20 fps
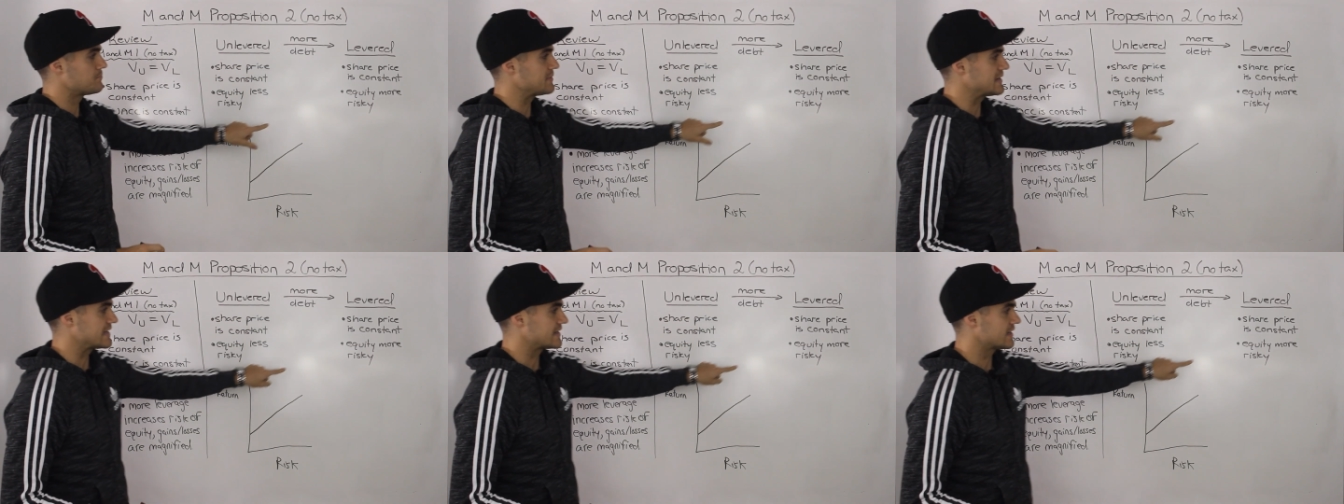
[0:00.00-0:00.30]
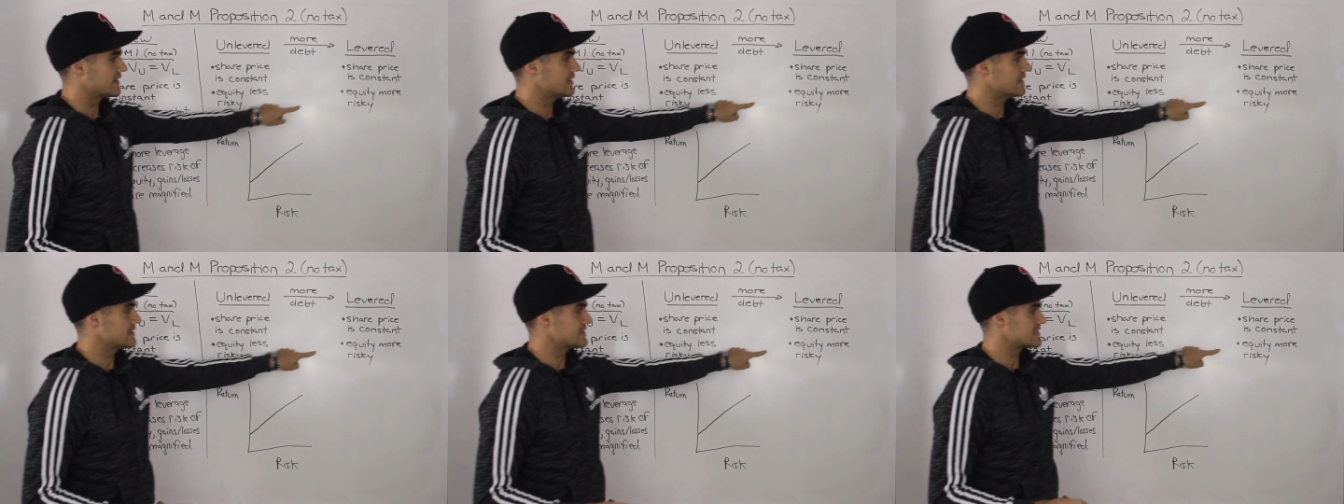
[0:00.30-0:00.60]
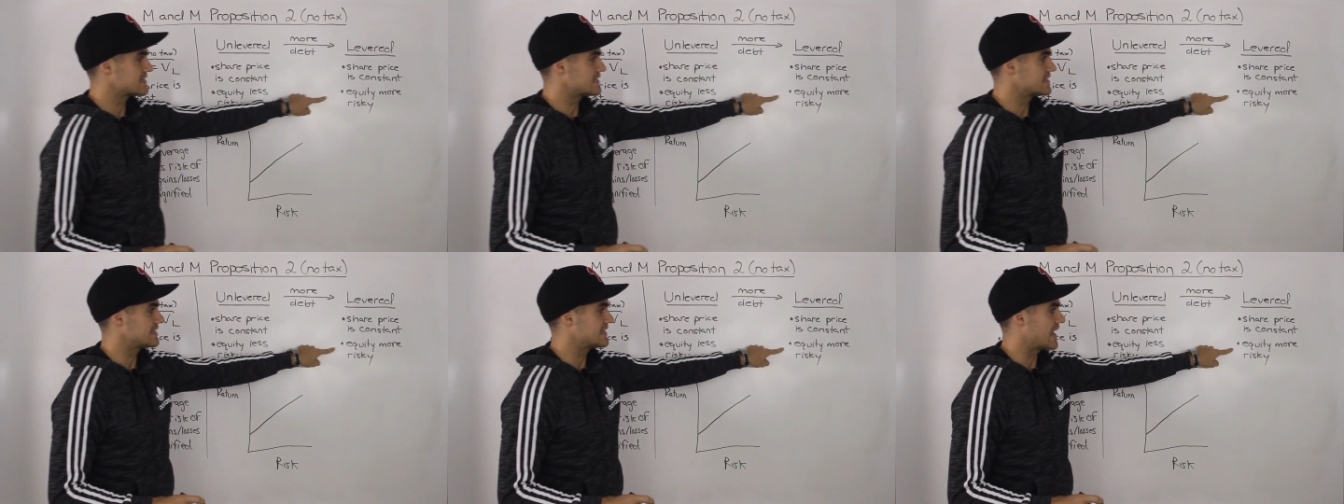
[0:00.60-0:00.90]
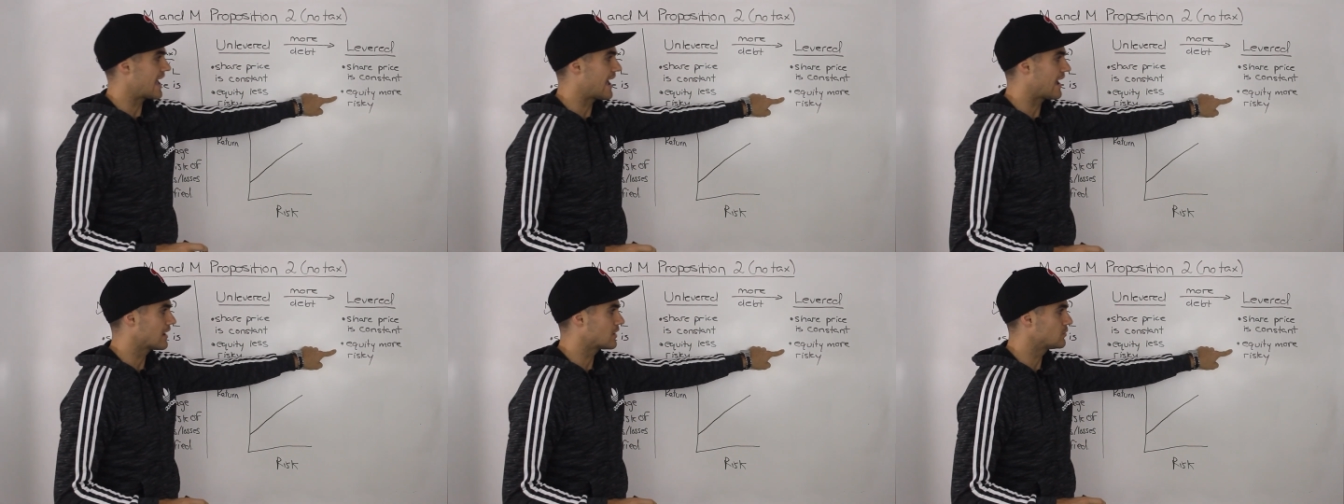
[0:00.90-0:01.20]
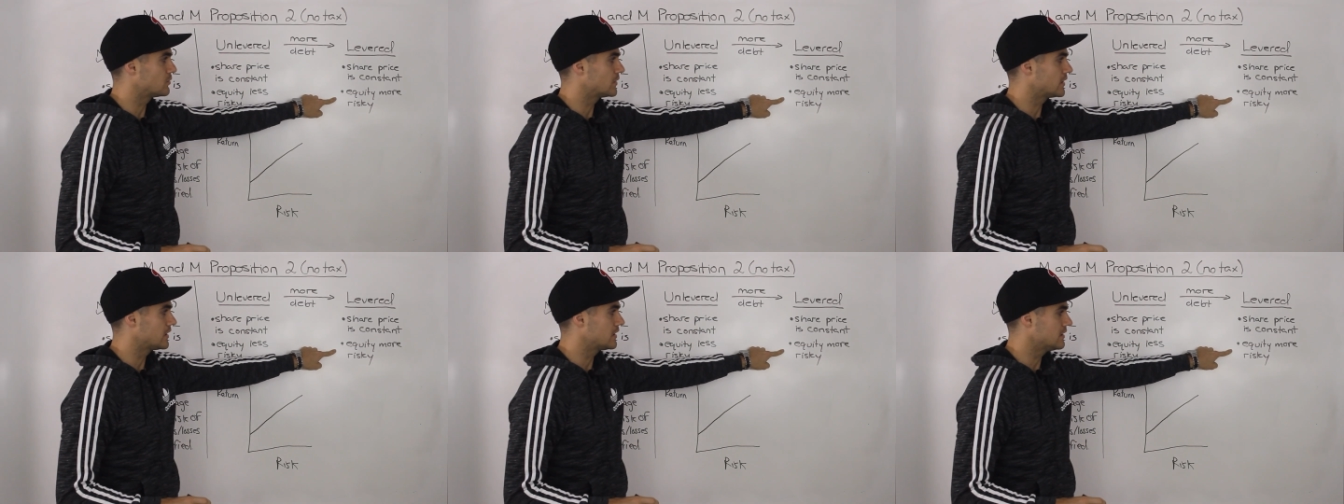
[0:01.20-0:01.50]
because the
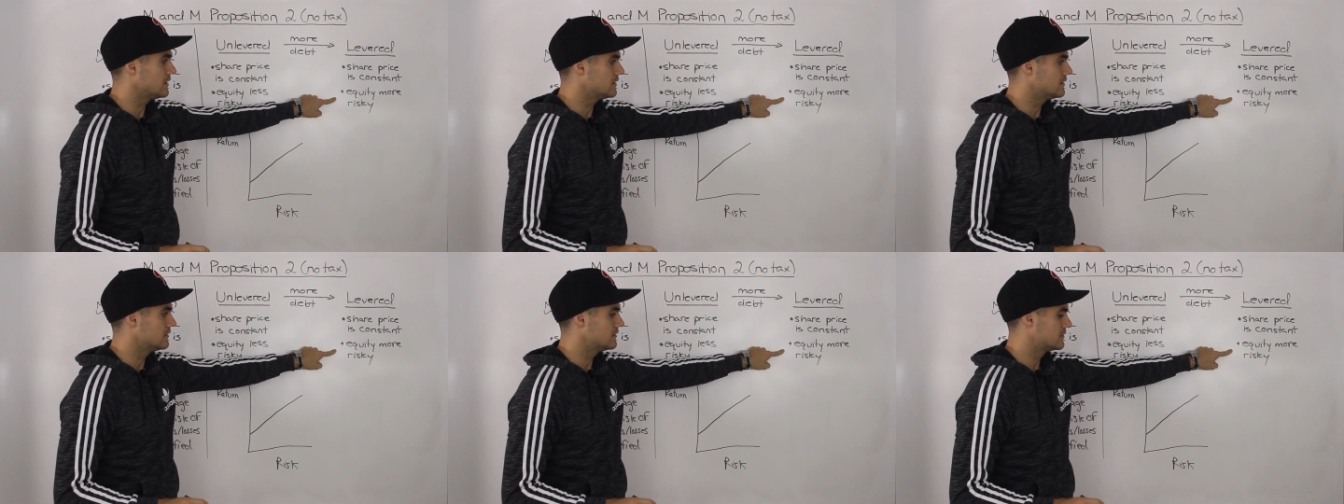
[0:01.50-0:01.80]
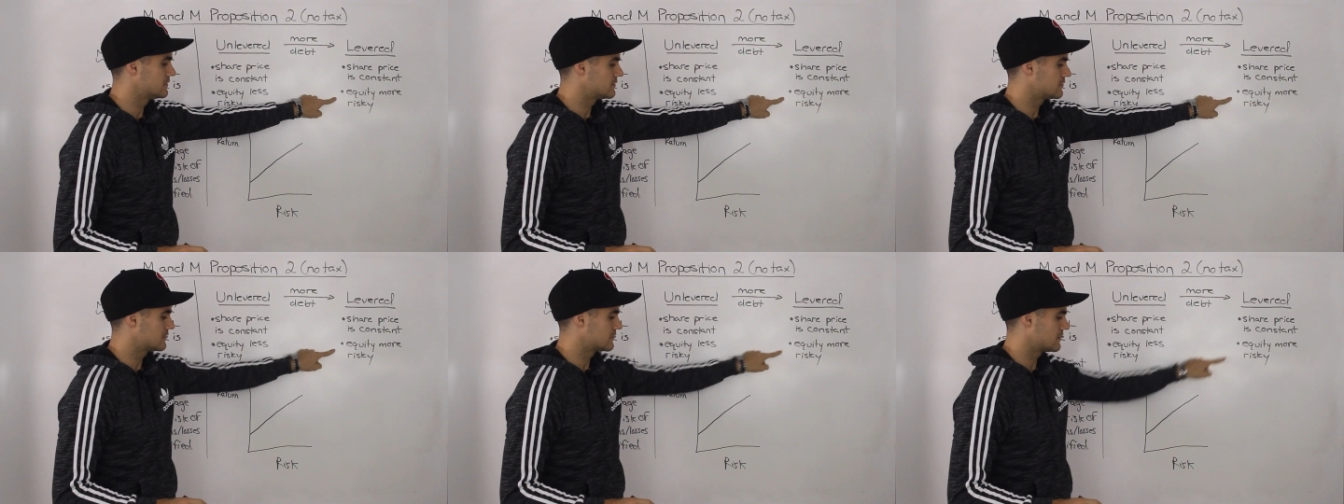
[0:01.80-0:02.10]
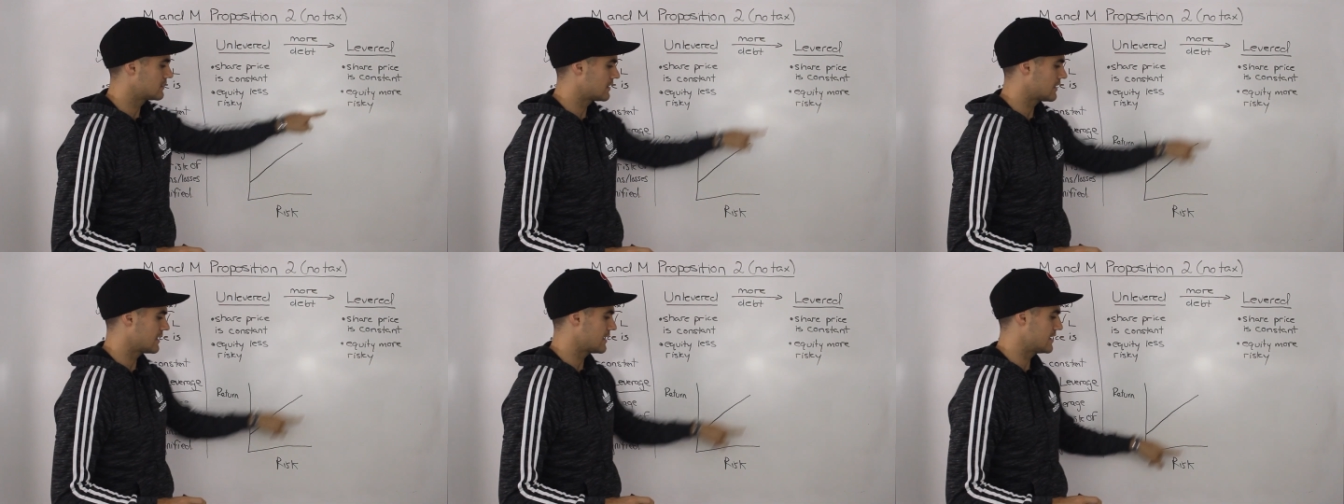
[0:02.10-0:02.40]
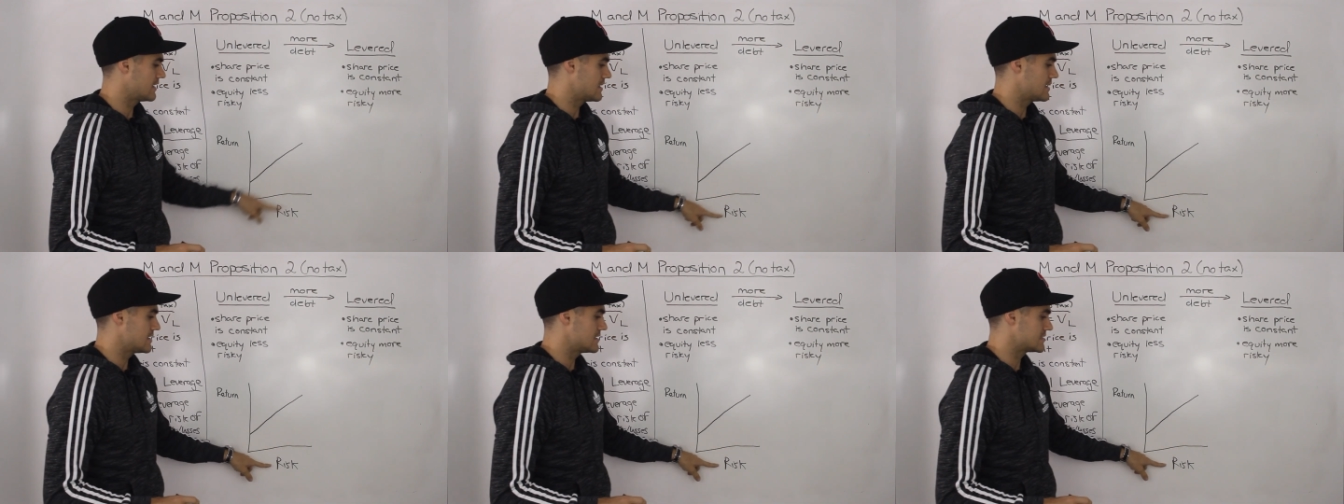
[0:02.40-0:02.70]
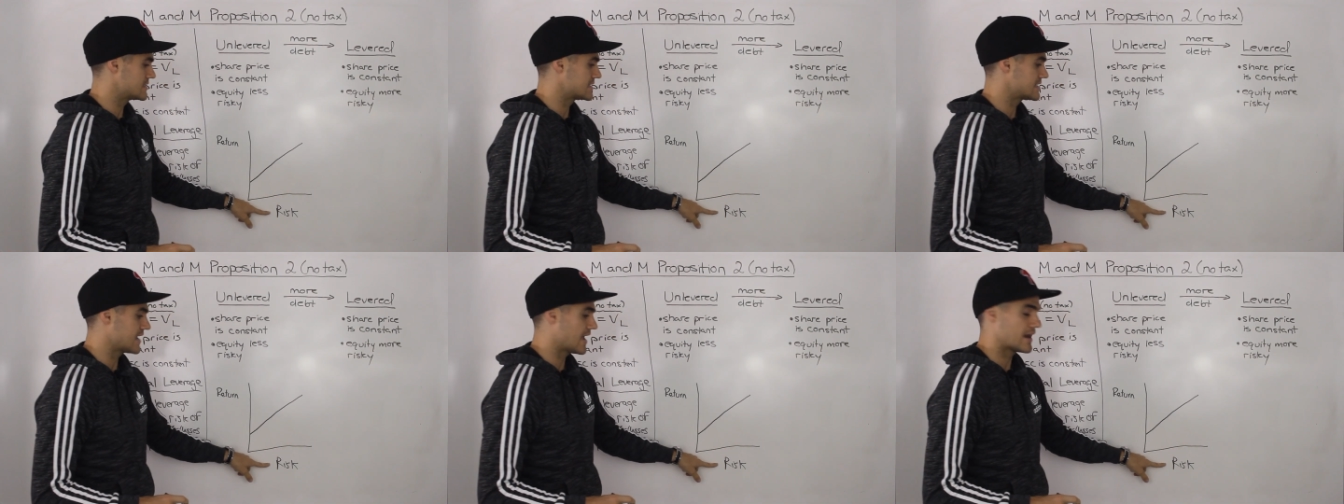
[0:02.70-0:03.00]
equity
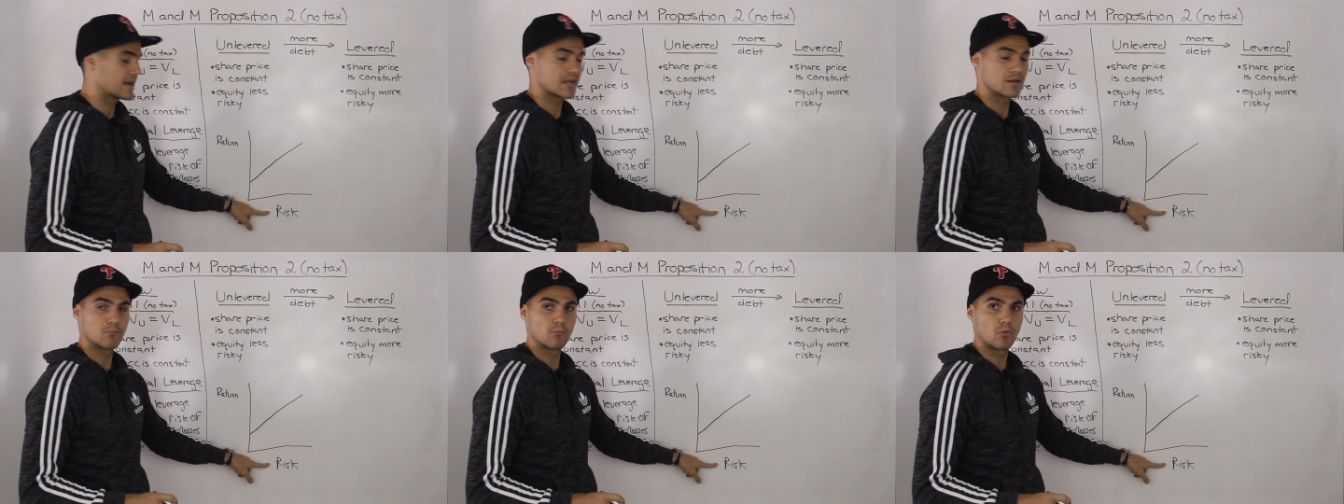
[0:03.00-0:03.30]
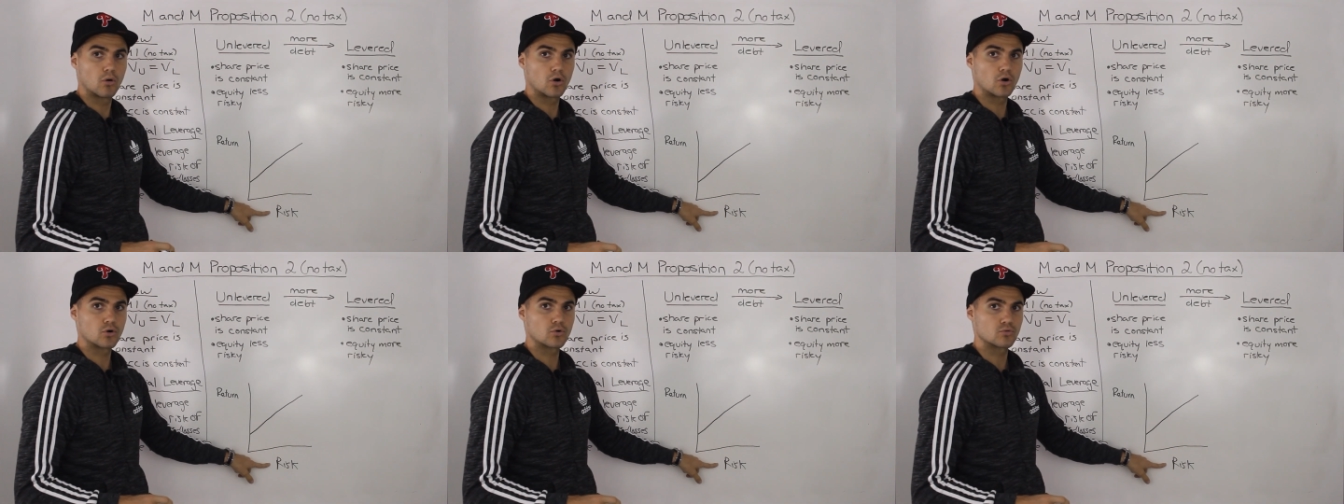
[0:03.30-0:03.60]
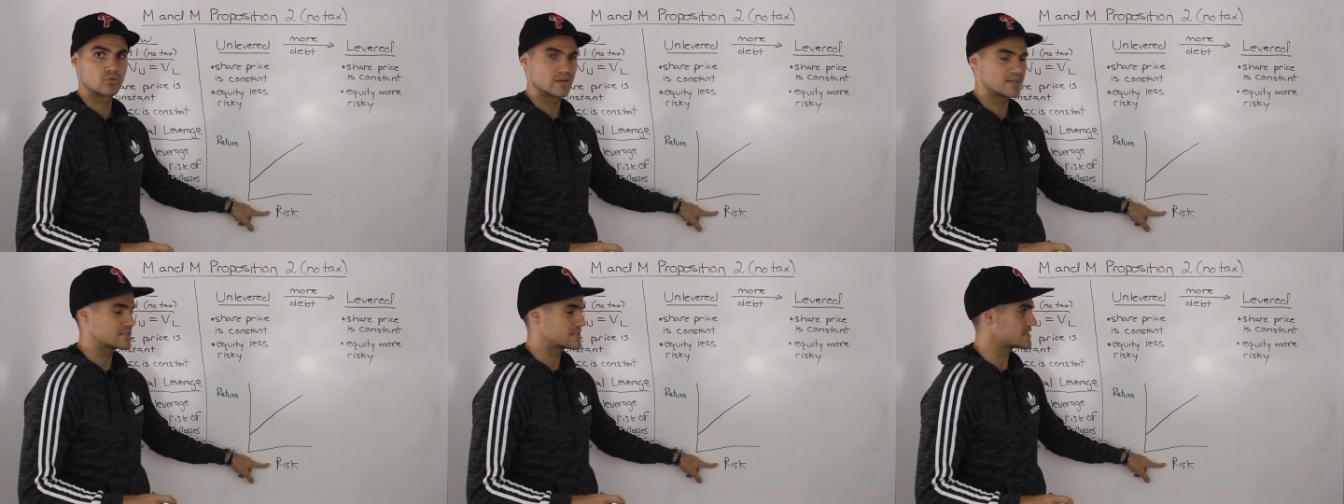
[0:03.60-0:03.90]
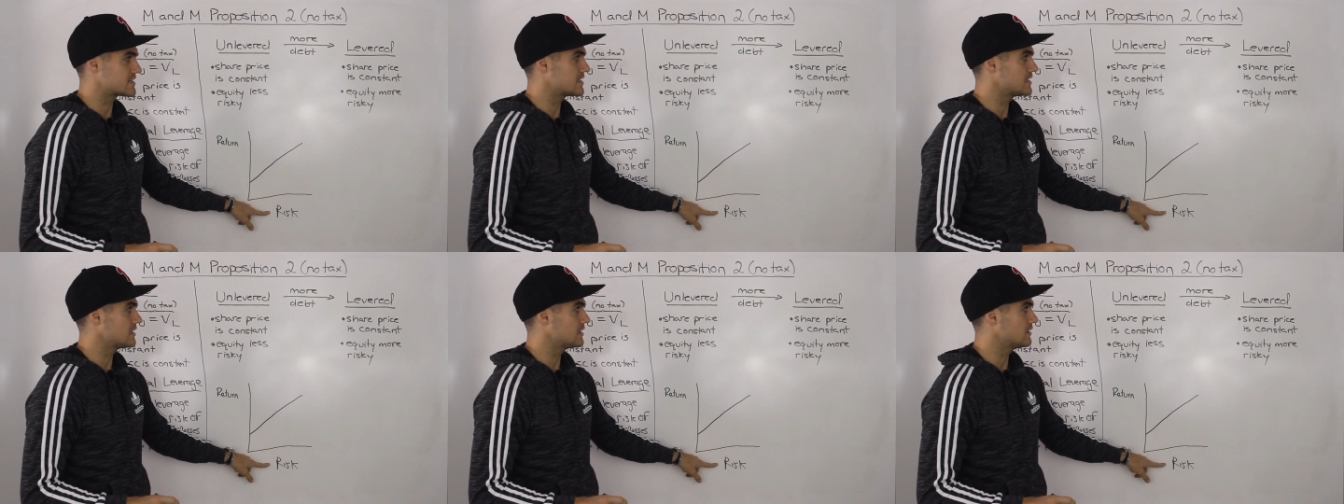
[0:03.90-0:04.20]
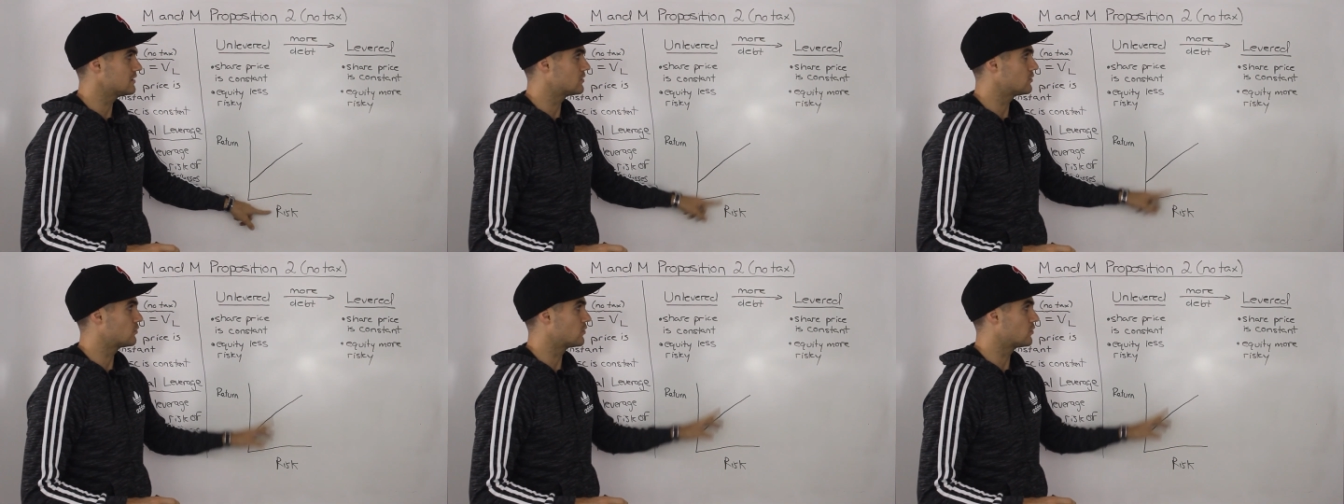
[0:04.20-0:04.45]
is getting more risky